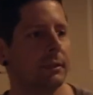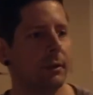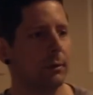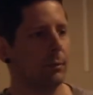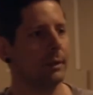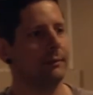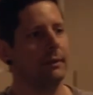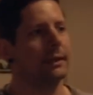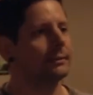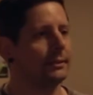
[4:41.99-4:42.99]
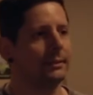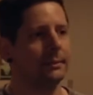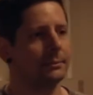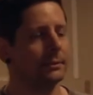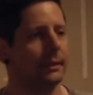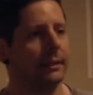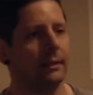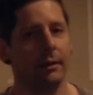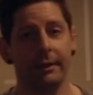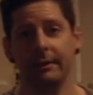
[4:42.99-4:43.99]
So we have a lot of teams
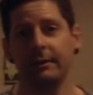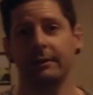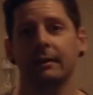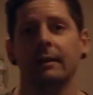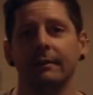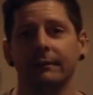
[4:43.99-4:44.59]
that are here